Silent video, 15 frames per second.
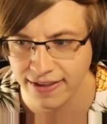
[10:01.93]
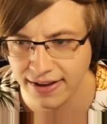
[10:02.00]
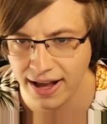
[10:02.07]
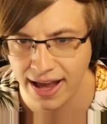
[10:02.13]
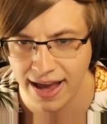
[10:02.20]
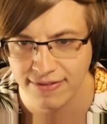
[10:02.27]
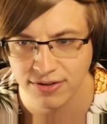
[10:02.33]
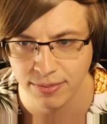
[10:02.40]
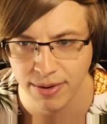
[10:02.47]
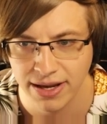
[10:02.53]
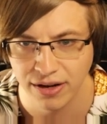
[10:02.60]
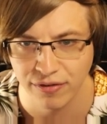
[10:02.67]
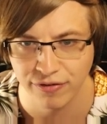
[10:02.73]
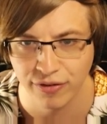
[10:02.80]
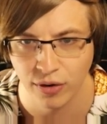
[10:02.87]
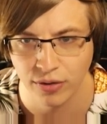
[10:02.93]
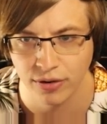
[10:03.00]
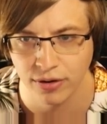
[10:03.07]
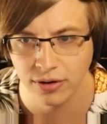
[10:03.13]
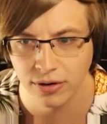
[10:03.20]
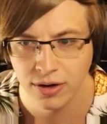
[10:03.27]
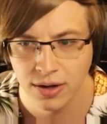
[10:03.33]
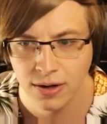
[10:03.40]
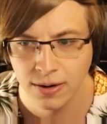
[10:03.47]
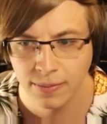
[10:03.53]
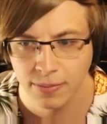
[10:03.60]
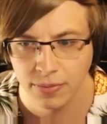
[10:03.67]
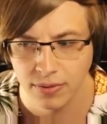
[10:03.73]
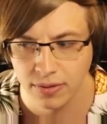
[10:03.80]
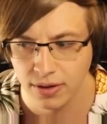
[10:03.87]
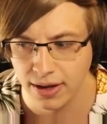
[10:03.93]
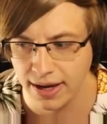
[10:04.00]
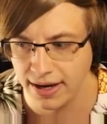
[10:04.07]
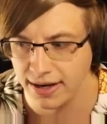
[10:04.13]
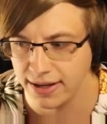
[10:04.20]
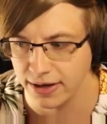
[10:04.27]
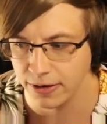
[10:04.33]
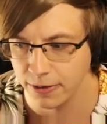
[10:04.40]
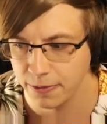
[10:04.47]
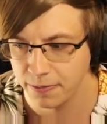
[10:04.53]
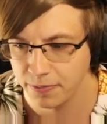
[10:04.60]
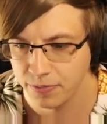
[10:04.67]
I have to make it further in here.